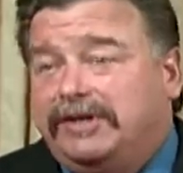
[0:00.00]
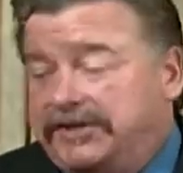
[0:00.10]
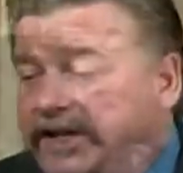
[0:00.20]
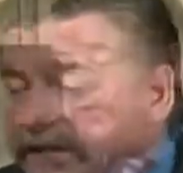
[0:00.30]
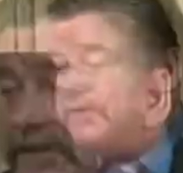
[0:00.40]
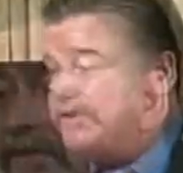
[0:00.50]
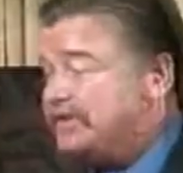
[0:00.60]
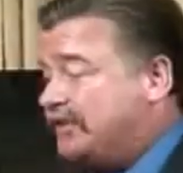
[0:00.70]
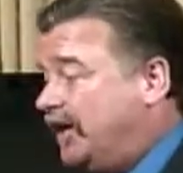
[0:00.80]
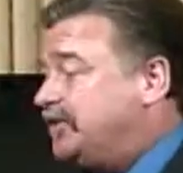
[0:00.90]
She had to
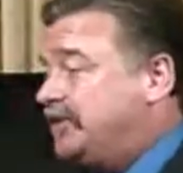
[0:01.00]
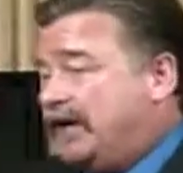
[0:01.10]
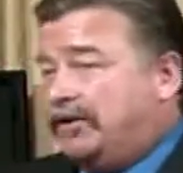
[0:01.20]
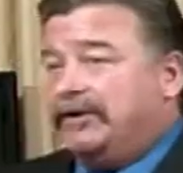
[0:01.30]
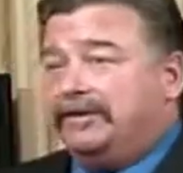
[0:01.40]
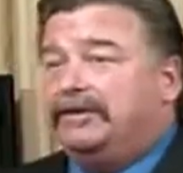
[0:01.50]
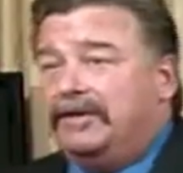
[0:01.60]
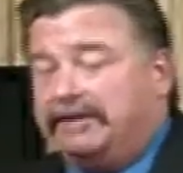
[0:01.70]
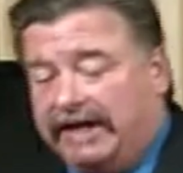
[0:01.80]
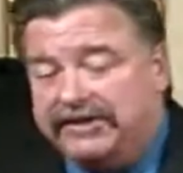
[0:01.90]
sit side saddle, and
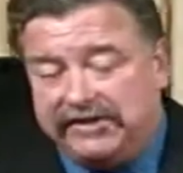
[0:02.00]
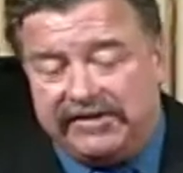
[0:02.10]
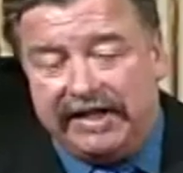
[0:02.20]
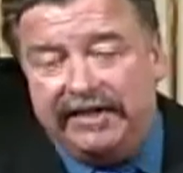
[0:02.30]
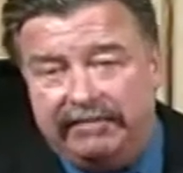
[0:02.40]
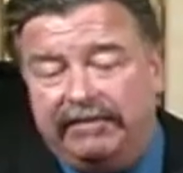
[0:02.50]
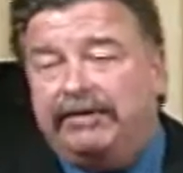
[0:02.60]
I just sat it,